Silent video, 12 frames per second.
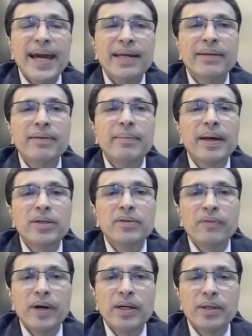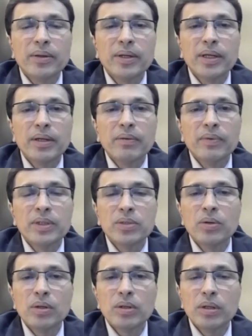actively managed fund, okay, which has
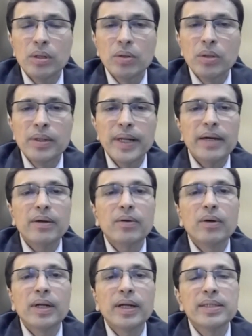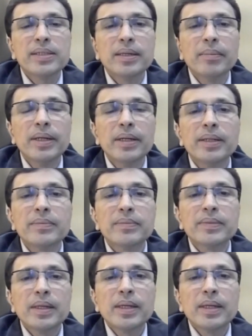got a good track record and stability,